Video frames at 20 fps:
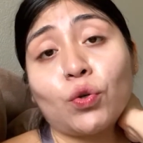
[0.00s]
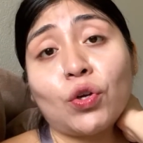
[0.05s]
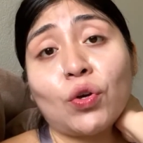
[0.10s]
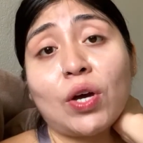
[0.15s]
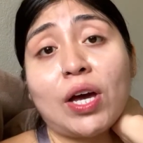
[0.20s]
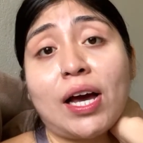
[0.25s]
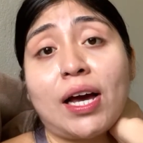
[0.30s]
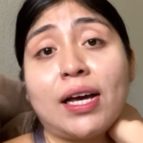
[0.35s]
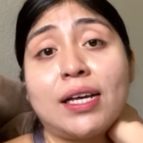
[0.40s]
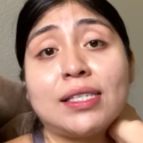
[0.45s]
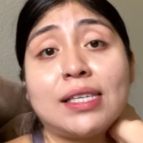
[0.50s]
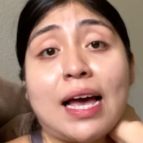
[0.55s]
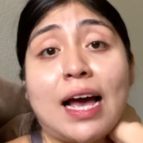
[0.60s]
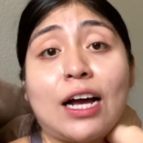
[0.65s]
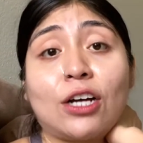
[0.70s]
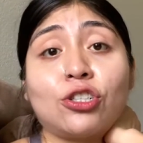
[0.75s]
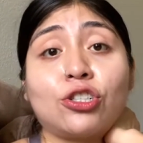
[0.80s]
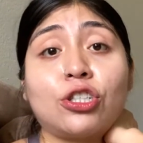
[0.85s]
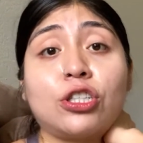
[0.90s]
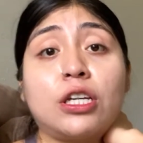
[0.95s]
you guys
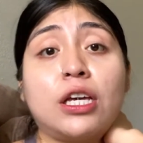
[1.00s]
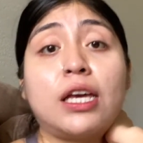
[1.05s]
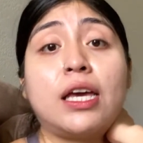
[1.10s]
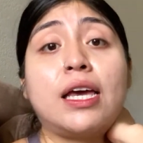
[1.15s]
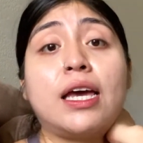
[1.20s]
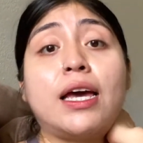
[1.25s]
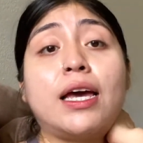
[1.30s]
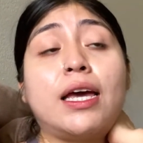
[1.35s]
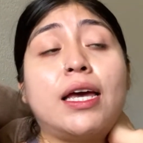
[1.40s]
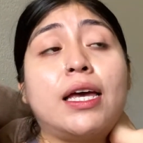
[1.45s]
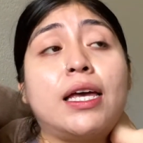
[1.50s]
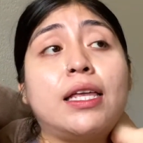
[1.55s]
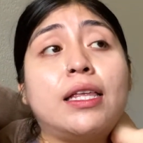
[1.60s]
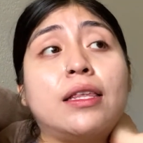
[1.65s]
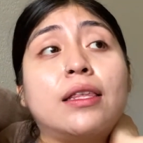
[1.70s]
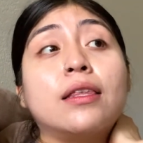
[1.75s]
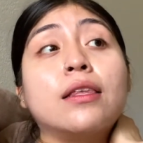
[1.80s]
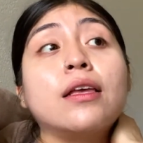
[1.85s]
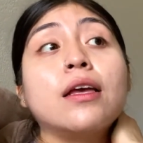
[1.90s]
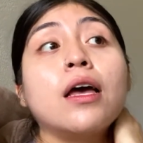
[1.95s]
actually
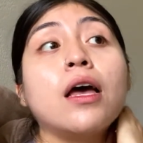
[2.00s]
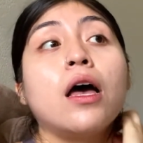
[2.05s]
an